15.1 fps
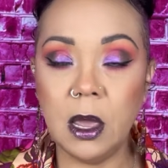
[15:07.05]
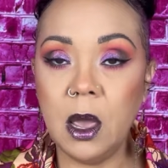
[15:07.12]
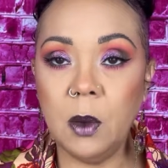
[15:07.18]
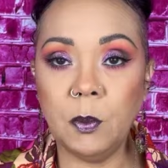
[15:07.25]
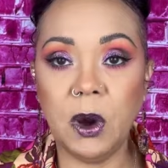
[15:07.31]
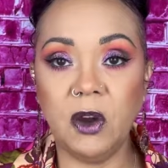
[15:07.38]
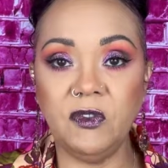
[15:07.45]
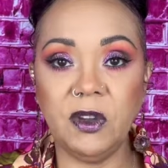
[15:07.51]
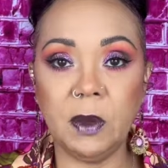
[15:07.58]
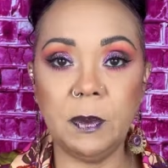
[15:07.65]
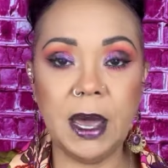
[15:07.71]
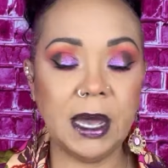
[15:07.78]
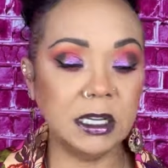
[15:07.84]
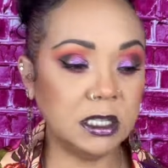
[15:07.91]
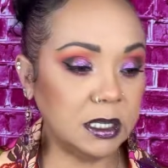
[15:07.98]
Perfect
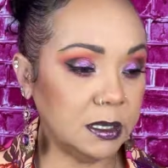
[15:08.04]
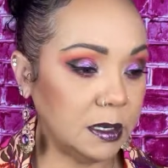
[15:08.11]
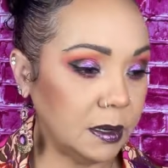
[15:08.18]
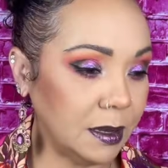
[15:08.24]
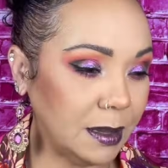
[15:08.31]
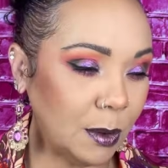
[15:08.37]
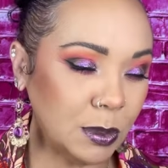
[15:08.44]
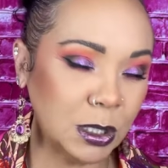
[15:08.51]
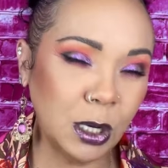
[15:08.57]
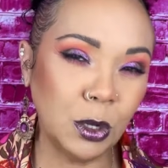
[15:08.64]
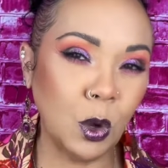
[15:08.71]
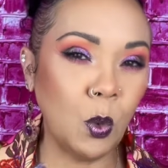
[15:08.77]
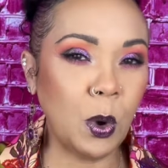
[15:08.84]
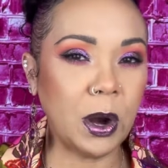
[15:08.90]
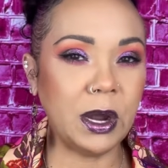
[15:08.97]
match, because I was a
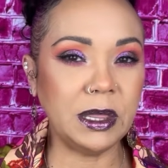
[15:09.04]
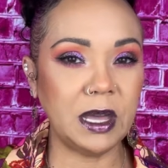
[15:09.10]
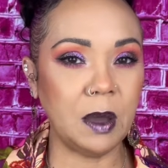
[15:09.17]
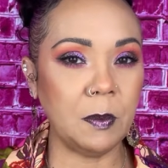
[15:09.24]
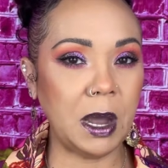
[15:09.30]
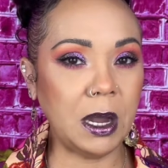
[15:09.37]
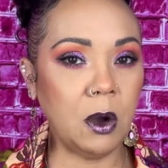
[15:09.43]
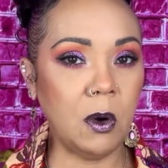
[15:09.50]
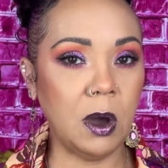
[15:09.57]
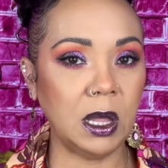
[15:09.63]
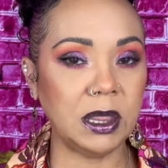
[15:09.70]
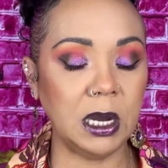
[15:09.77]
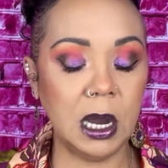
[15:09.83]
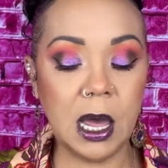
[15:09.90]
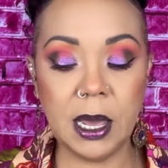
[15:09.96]
little worried that it might go out the
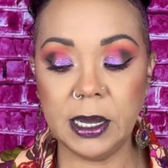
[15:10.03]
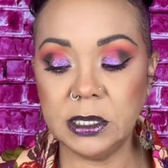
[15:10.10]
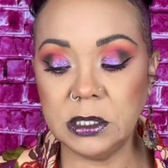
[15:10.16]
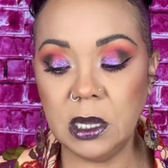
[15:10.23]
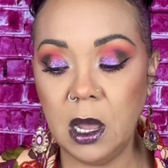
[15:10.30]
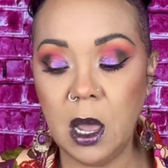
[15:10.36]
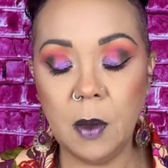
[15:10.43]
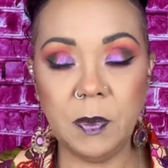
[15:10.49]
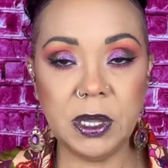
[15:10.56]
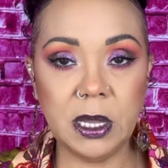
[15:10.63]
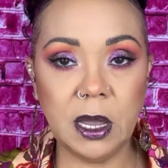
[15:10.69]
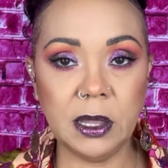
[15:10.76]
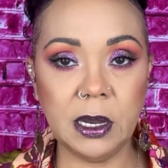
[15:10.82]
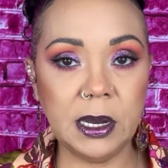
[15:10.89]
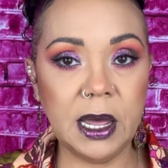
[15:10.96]
lines, but
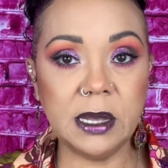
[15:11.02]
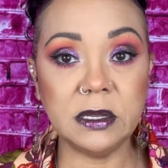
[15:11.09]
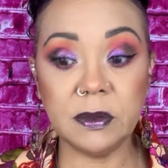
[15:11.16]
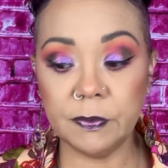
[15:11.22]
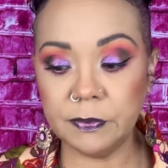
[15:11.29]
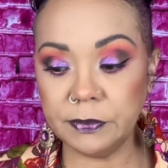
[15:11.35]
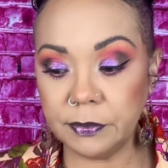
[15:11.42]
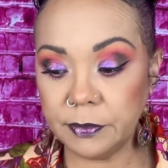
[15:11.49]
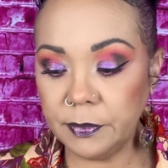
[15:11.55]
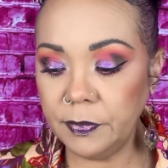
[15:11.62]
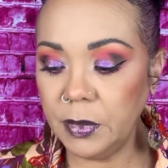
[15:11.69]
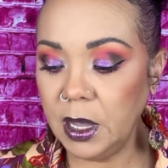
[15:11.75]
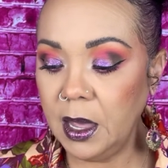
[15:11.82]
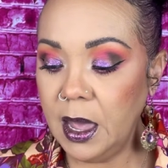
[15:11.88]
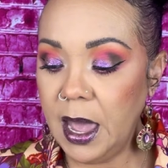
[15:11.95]
nonetheless, And
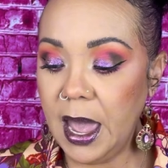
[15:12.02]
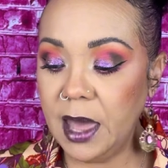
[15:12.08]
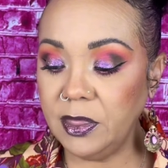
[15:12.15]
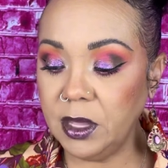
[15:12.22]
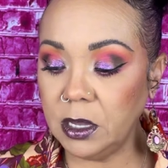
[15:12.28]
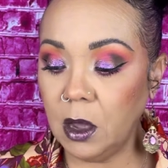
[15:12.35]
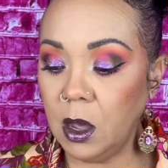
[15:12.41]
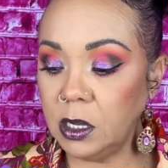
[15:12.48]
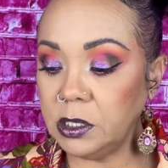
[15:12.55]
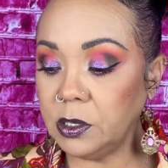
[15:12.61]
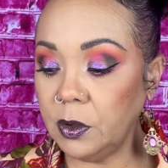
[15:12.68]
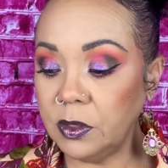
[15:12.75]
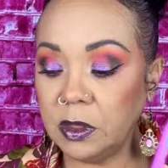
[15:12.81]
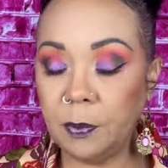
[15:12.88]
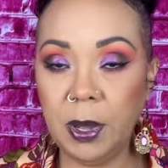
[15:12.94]
then also
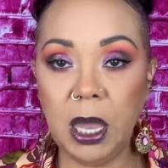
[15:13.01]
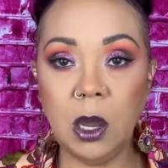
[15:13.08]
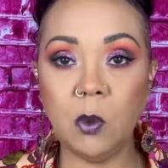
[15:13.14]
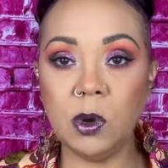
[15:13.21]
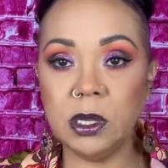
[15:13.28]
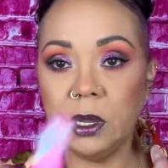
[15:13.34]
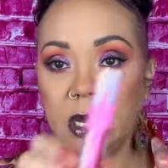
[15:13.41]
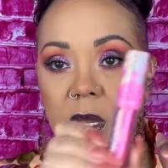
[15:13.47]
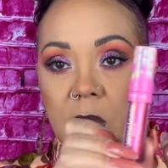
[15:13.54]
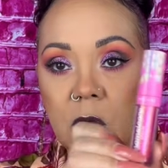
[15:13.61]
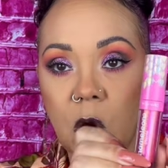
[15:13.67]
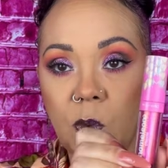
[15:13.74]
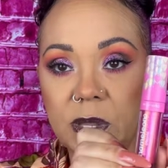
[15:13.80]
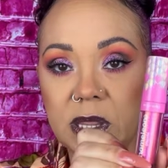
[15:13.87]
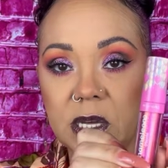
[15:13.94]
the pink one can go
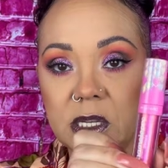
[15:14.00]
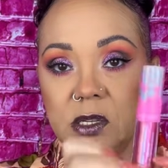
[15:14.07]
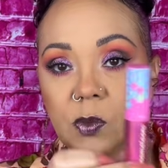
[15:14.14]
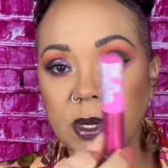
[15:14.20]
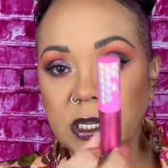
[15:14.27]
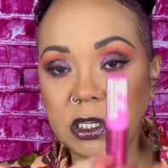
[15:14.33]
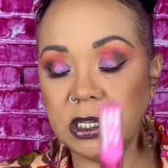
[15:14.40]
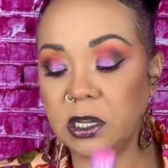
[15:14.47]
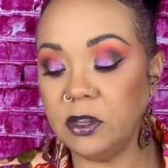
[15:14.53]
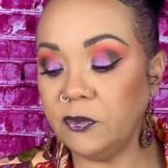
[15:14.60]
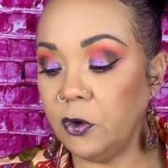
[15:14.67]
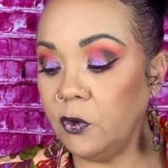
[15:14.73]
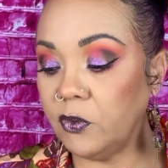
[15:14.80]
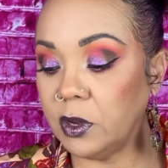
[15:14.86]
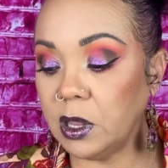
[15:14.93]
with this one. Just
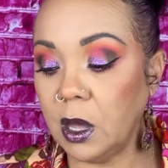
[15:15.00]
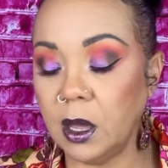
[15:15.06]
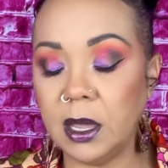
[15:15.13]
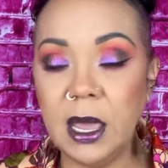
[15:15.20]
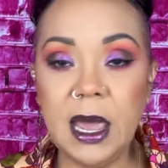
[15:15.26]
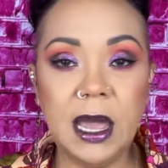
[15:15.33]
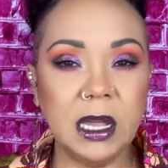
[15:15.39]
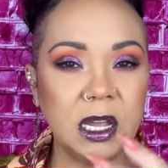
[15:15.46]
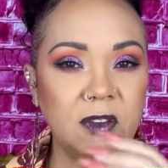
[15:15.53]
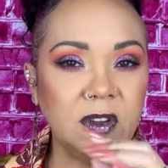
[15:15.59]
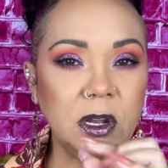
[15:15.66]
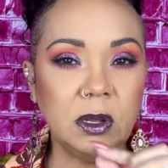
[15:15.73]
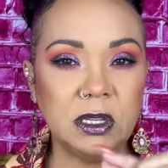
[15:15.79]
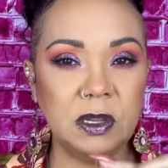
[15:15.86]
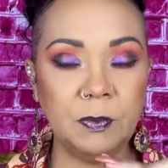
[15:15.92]
food for thought and give a
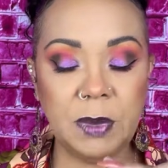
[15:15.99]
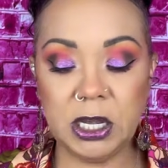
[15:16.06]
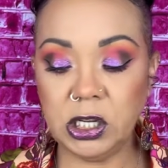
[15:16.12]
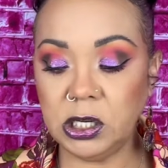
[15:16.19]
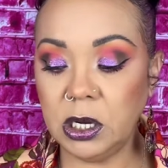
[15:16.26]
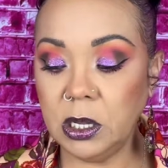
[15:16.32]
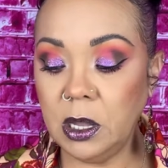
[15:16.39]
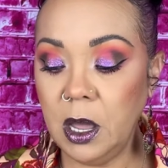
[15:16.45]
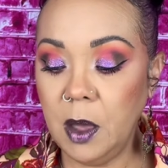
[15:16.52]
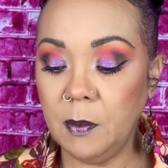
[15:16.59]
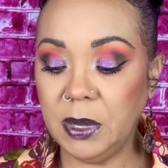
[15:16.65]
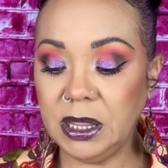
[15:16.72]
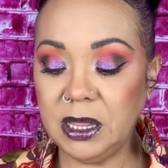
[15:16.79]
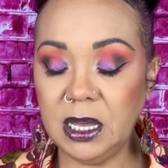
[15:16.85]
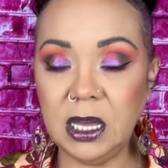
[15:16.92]
little dimension.
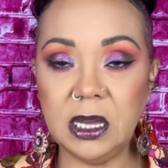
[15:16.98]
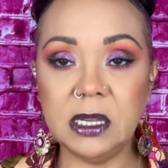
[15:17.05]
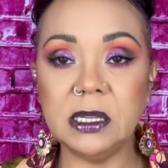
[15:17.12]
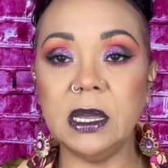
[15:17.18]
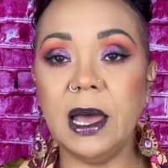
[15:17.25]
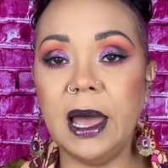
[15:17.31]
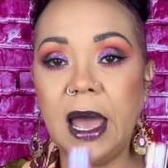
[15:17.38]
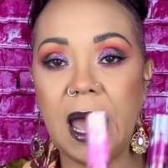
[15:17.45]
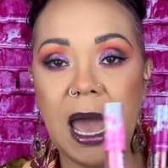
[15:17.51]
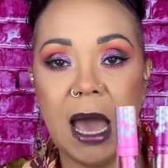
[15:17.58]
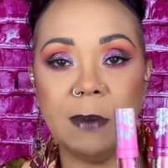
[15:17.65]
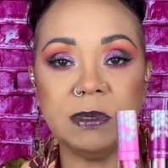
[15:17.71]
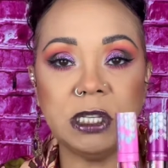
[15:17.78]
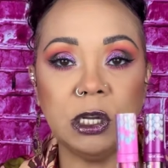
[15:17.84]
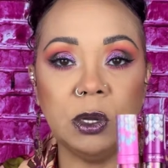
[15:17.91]
But these,
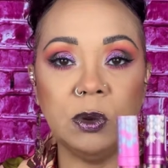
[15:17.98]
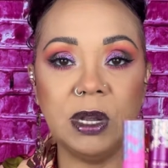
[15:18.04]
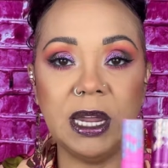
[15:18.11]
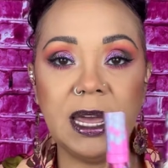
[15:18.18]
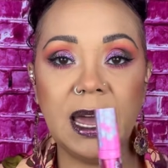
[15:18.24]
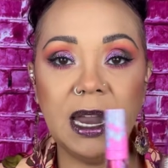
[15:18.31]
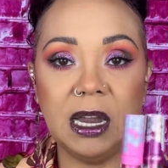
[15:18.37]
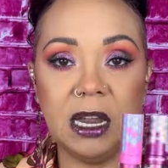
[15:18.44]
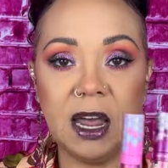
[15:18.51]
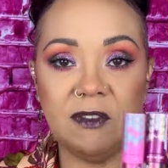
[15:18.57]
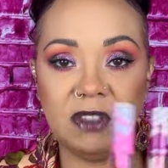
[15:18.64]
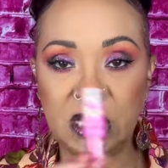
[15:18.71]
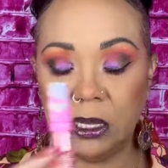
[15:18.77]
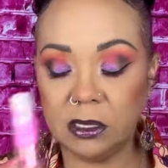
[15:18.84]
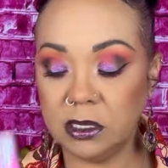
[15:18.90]
absolutely love
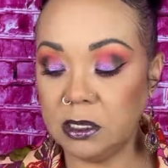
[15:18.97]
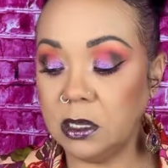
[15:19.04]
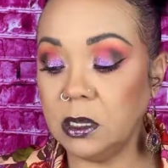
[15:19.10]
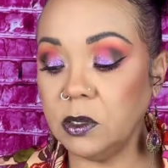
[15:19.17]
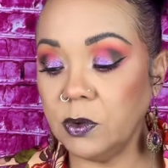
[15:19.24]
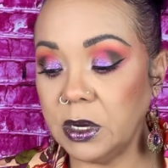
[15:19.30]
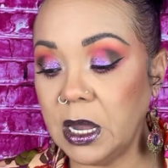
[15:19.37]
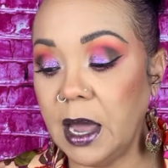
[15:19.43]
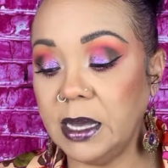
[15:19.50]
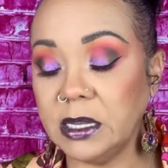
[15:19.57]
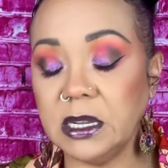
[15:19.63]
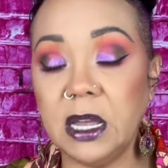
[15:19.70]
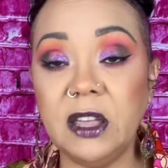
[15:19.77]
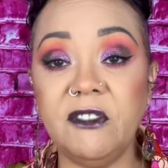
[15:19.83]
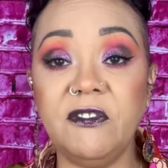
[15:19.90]
these. These were nice,
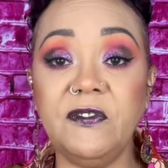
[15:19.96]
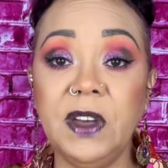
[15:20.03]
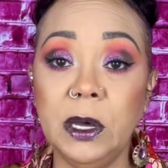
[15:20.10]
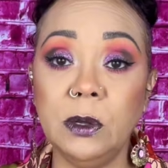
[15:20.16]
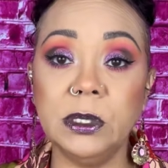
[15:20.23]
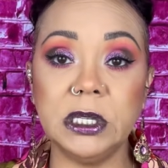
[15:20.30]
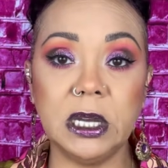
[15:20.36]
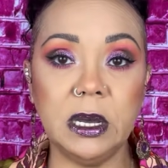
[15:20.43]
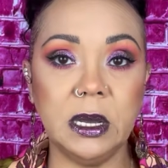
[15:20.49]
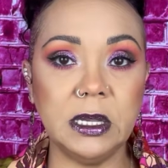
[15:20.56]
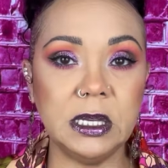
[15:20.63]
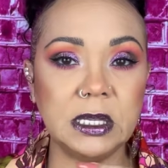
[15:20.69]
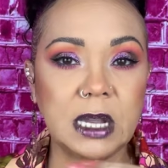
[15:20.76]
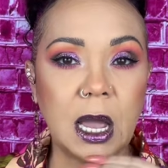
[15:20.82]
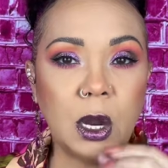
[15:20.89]
and it feels good.
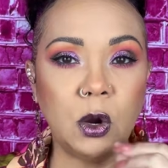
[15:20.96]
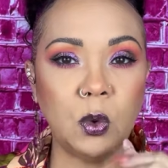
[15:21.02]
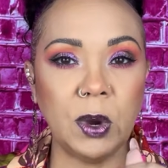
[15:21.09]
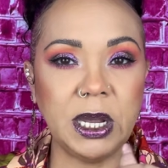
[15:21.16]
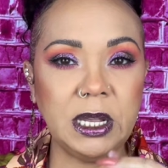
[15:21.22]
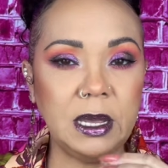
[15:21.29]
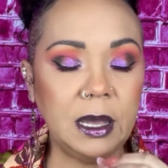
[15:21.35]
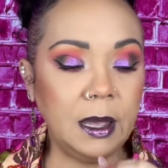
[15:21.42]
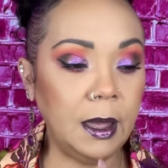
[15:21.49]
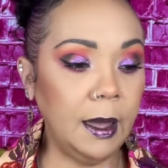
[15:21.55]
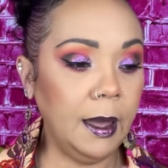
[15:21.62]
It's not gritty.